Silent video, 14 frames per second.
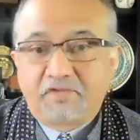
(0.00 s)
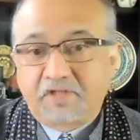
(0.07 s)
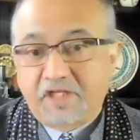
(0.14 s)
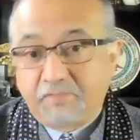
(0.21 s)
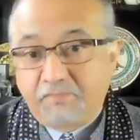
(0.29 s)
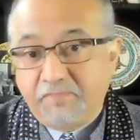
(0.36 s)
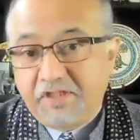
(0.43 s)

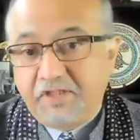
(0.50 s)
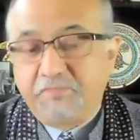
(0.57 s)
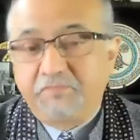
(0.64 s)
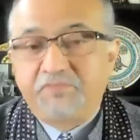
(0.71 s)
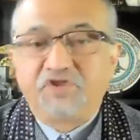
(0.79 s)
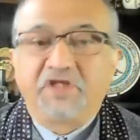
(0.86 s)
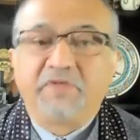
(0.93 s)
like being
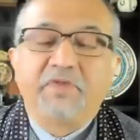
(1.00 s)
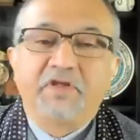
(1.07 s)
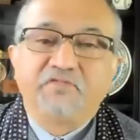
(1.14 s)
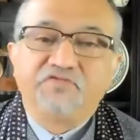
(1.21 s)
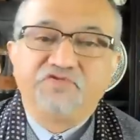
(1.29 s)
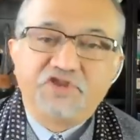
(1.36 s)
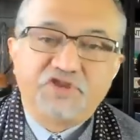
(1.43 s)
chairman
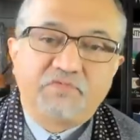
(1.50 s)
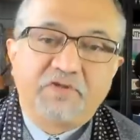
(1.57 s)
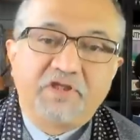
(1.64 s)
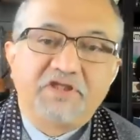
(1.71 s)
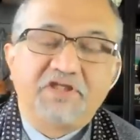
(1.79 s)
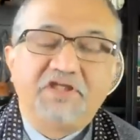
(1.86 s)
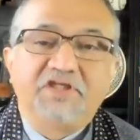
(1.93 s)
of
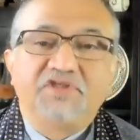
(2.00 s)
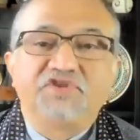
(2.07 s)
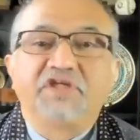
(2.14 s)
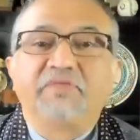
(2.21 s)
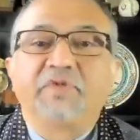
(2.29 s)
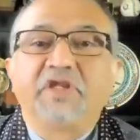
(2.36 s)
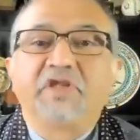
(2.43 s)
G20,
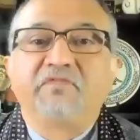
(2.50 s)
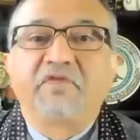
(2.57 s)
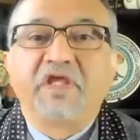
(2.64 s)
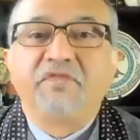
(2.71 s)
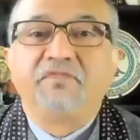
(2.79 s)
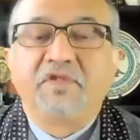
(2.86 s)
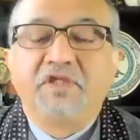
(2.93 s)
chairman of
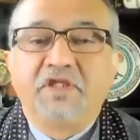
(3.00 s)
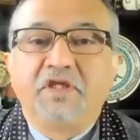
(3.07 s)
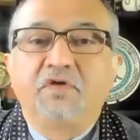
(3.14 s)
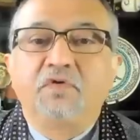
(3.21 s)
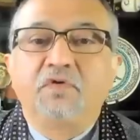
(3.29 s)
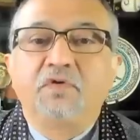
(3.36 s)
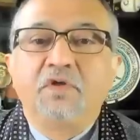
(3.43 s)

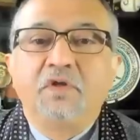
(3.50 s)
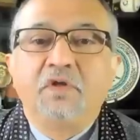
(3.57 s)
SCO,